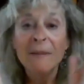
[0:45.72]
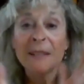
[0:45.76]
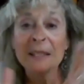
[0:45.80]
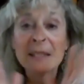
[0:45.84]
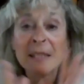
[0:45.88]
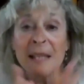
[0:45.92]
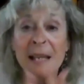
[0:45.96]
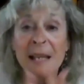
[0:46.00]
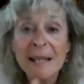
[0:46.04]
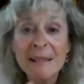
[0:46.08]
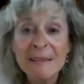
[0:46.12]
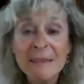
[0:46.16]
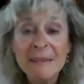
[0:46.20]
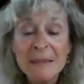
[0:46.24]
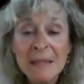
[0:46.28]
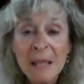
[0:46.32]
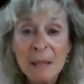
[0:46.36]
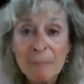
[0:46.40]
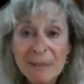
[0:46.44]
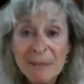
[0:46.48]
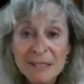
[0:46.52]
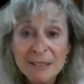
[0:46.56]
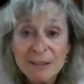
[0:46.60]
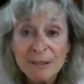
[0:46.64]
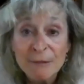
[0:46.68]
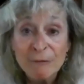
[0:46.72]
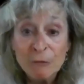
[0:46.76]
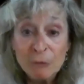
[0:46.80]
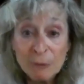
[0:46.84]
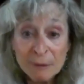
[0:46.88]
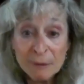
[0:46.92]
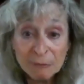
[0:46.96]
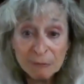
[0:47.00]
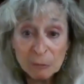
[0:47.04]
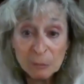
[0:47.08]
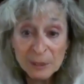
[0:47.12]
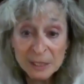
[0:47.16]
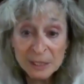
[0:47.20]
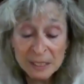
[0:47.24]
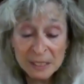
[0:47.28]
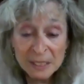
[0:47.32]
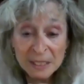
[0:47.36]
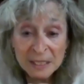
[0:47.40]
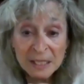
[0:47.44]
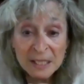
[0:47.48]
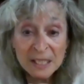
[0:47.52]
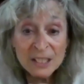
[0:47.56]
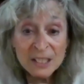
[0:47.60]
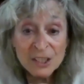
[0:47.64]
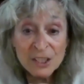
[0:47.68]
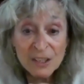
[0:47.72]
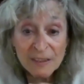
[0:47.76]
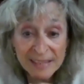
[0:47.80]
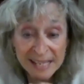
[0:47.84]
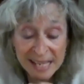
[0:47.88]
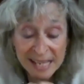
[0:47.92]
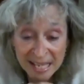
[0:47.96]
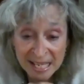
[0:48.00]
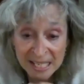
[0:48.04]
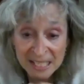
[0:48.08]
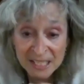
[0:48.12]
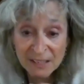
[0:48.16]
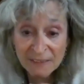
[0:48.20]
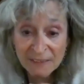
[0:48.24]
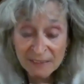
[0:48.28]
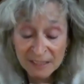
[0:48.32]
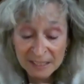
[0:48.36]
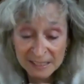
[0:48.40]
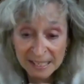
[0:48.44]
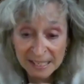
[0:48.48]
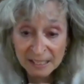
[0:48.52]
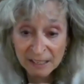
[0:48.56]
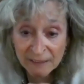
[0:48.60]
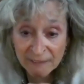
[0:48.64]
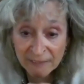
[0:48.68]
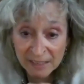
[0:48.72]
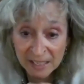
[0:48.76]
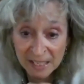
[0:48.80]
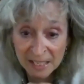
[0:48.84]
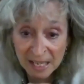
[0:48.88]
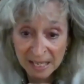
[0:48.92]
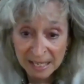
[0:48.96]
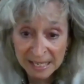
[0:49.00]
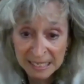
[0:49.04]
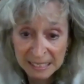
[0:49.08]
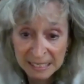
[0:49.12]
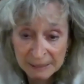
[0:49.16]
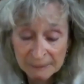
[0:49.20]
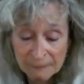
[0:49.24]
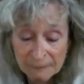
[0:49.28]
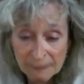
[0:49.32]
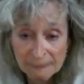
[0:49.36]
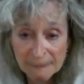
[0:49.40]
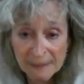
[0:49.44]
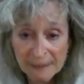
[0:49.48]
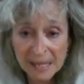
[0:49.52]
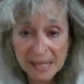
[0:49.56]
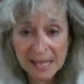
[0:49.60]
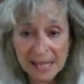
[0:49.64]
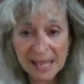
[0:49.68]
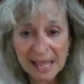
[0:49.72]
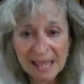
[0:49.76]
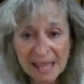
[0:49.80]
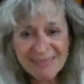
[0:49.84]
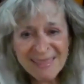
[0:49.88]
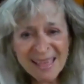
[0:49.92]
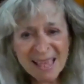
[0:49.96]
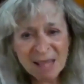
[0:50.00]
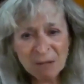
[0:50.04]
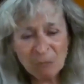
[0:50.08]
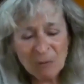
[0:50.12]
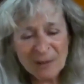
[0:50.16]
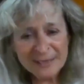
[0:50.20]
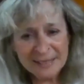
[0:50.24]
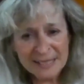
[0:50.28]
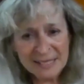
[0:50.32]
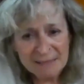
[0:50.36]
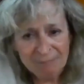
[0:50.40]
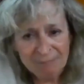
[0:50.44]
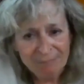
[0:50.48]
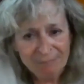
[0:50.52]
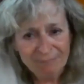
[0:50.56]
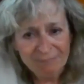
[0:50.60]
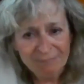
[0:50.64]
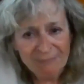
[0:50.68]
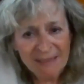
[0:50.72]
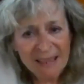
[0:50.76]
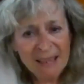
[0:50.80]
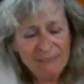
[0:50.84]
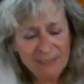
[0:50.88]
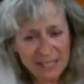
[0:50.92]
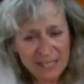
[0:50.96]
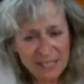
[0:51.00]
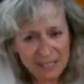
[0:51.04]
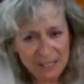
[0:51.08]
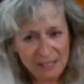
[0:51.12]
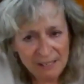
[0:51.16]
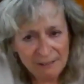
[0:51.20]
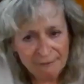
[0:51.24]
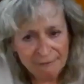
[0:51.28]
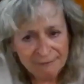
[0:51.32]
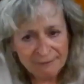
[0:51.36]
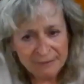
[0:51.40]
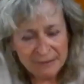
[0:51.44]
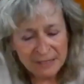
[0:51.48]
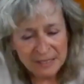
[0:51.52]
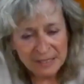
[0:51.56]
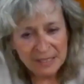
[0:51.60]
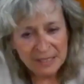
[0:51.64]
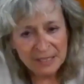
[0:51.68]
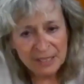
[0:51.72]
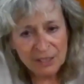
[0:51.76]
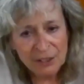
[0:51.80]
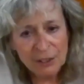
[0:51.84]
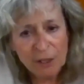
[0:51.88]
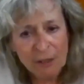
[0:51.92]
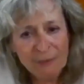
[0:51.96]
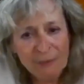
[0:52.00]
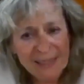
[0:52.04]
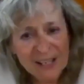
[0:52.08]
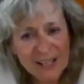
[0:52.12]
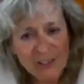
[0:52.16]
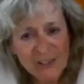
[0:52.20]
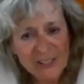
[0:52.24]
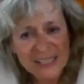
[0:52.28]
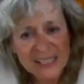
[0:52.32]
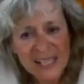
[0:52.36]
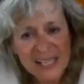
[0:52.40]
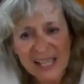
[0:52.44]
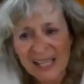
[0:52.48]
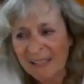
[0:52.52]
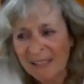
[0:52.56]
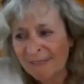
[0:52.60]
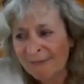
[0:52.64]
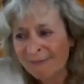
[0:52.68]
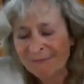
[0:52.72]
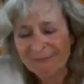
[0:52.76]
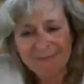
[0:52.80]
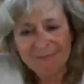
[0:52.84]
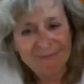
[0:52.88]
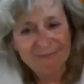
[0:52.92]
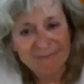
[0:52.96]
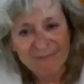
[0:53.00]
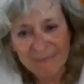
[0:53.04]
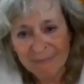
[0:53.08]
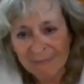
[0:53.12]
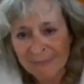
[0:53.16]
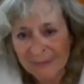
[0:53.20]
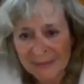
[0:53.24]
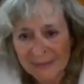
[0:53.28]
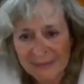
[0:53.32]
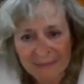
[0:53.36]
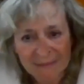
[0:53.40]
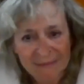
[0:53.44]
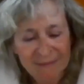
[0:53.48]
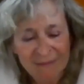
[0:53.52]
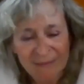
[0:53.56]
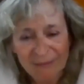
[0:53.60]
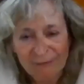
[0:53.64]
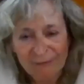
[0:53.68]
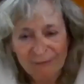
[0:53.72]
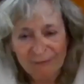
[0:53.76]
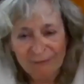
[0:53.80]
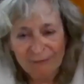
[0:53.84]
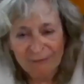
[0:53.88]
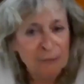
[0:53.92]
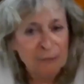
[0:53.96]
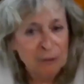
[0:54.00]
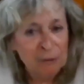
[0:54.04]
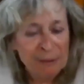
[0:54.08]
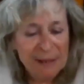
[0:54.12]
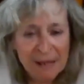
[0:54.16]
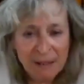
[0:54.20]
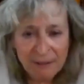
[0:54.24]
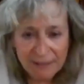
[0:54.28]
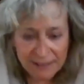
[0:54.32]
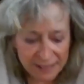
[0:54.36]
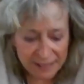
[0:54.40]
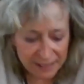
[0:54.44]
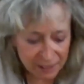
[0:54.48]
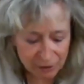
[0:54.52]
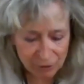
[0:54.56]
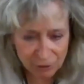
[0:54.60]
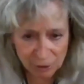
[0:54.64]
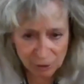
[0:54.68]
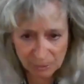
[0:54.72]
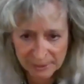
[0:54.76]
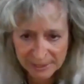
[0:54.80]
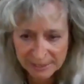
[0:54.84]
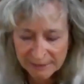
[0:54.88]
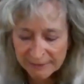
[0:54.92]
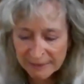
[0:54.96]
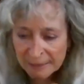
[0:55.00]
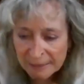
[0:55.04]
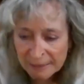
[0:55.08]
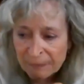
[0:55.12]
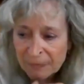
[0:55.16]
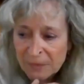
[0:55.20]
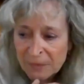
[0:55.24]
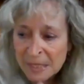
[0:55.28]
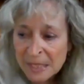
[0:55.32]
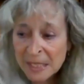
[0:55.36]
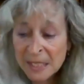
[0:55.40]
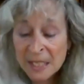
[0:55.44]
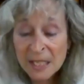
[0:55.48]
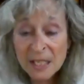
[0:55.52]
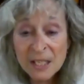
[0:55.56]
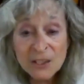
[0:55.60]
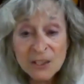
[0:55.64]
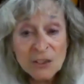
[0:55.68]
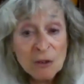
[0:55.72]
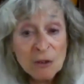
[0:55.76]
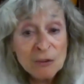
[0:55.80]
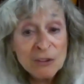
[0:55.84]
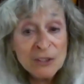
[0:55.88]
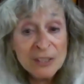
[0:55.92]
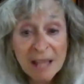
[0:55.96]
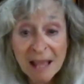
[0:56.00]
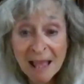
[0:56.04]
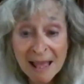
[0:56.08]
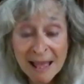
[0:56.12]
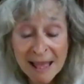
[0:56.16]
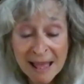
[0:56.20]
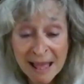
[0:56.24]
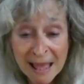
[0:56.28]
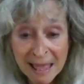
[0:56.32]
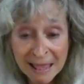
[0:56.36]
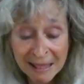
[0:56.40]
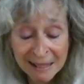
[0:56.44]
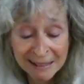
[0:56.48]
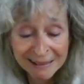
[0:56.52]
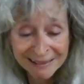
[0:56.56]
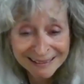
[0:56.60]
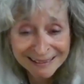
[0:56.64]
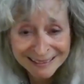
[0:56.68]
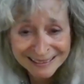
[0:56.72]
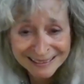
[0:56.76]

They tied a piece of driftwood to the end of the tail of the kite, and that wasn't heavy enough. That just kind of flopped around and didn't do anything. So Cy